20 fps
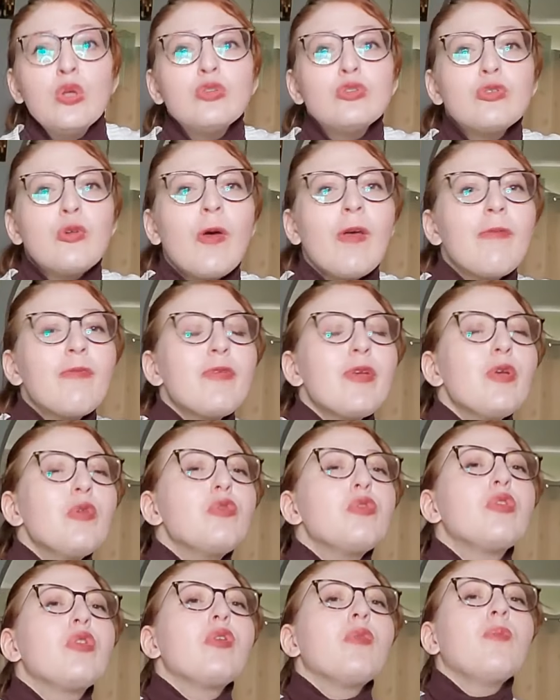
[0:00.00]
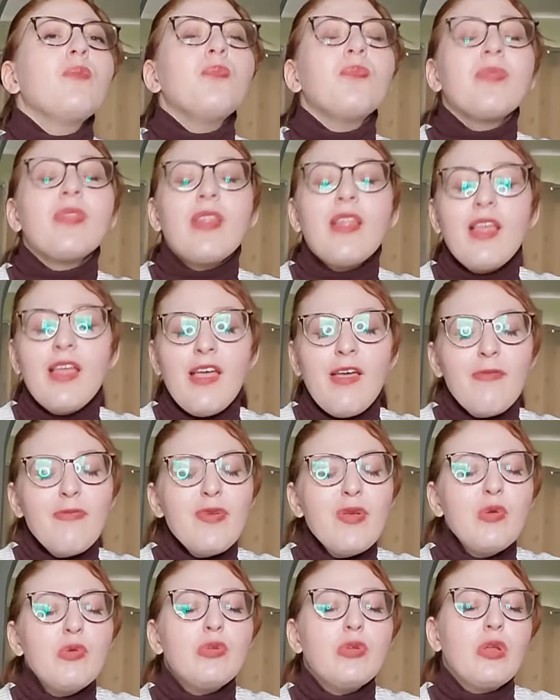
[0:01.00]
So if you if
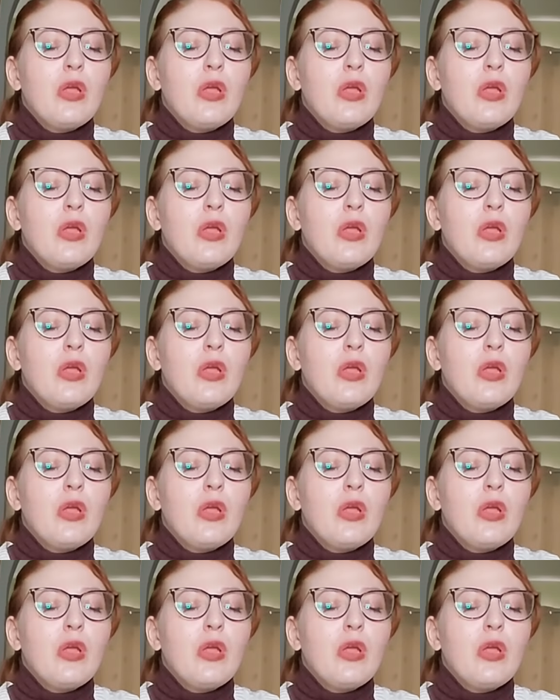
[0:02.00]
you